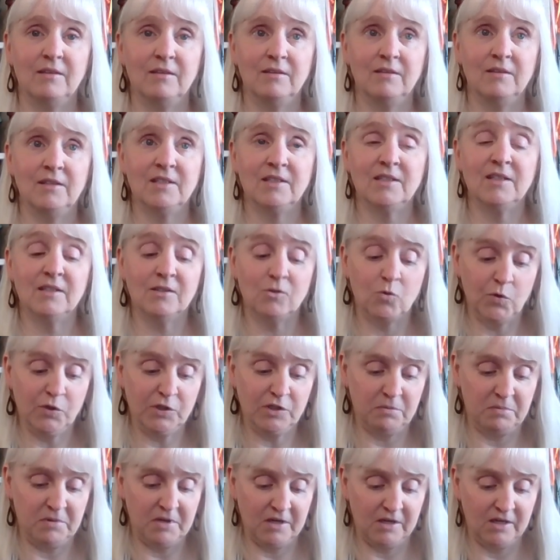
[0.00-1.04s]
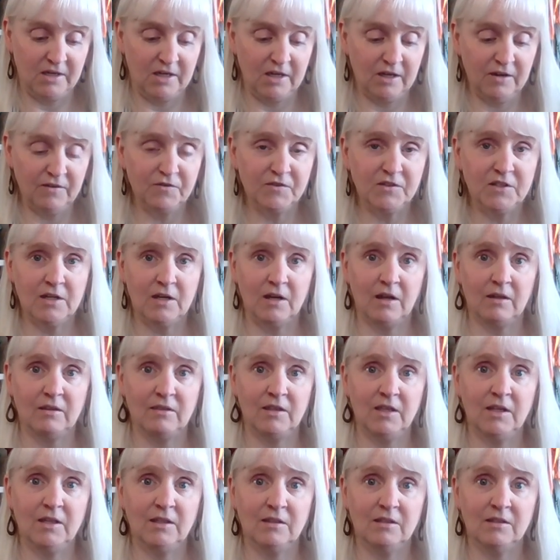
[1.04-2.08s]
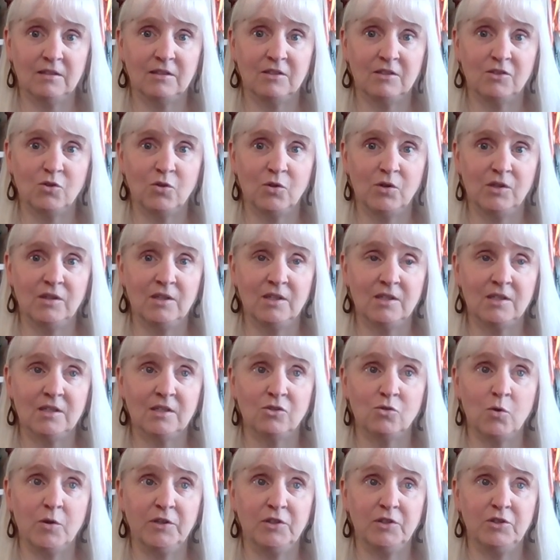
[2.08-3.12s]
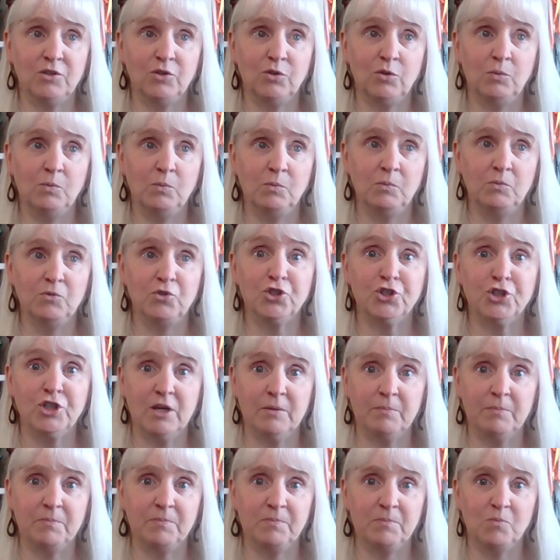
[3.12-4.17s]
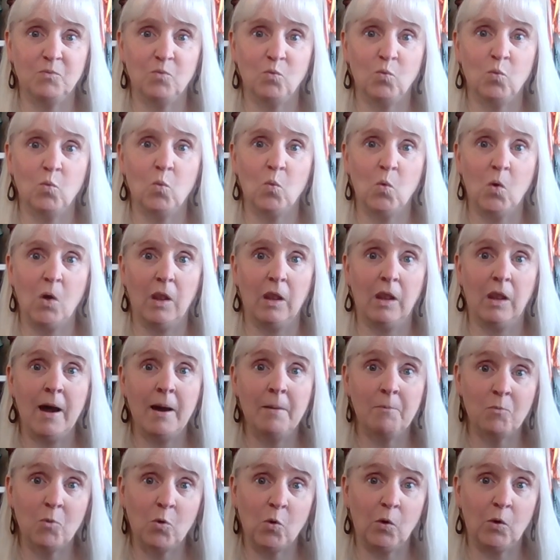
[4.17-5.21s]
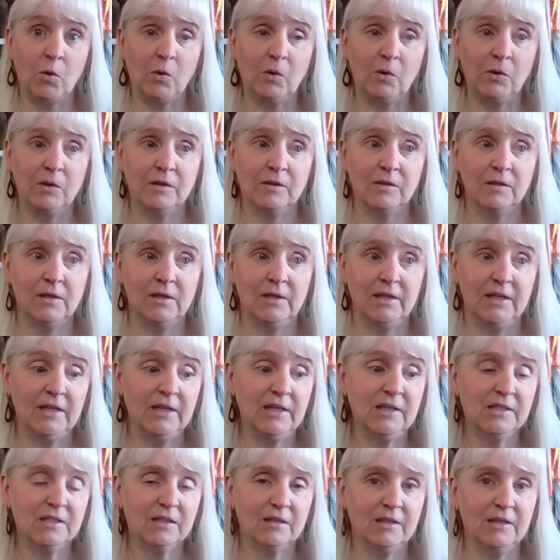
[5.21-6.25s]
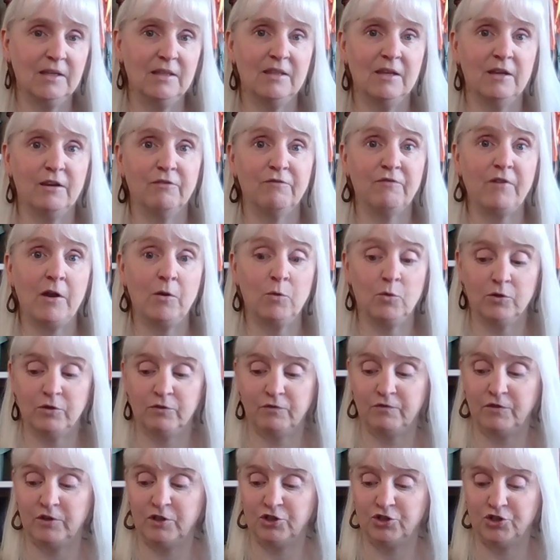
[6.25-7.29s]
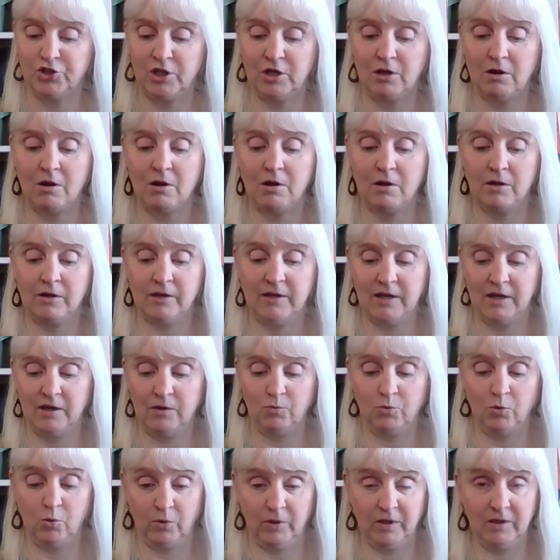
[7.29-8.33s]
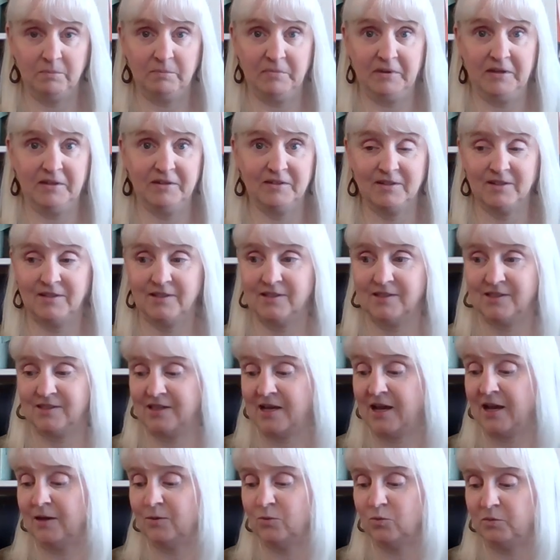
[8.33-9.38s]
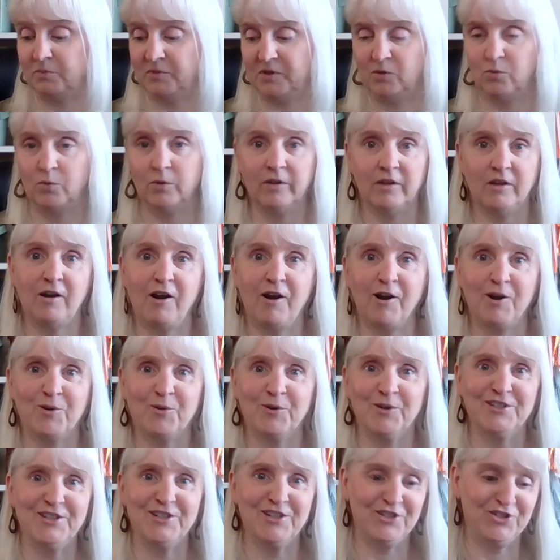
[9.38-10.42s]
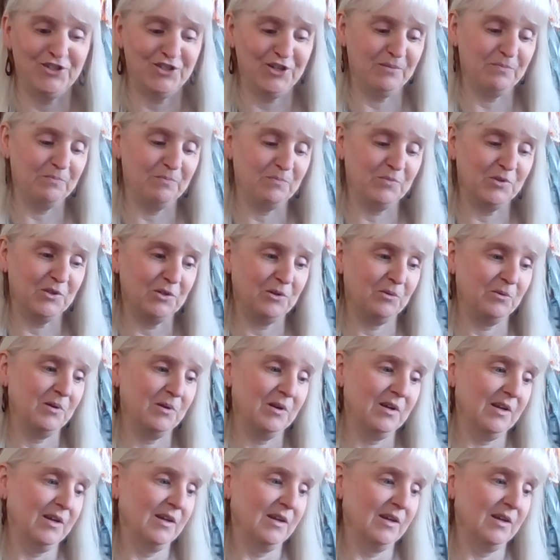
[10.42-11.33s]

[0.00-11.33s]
this is going to be a gift, and I think this is going to ship a lot more easily than if I were to finish it on a rolling pin, because that would be really awkward to ship. So